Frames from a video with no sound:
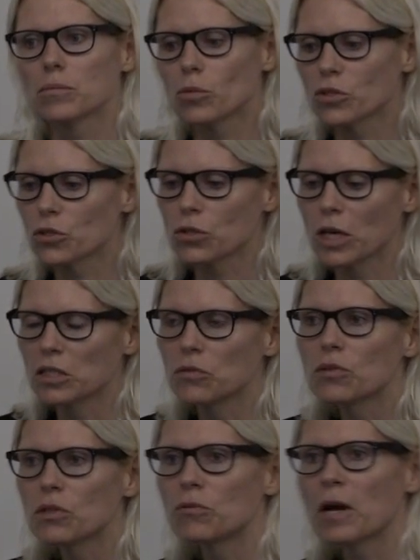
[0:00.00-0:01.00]
which is not
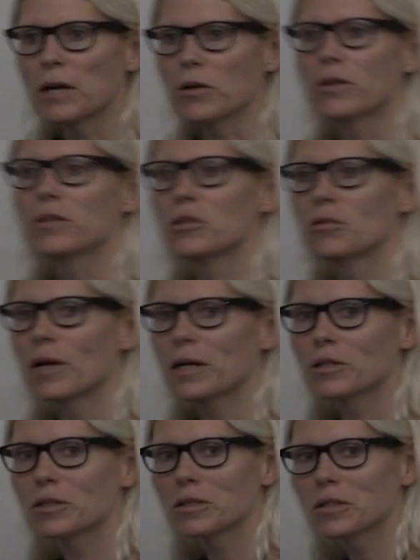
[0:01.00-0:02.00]
even the record. The
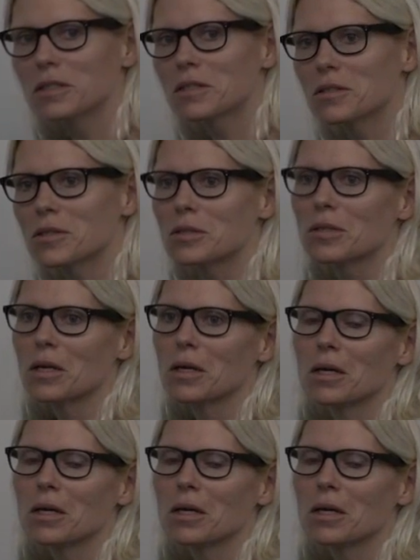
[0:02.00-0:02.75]
record is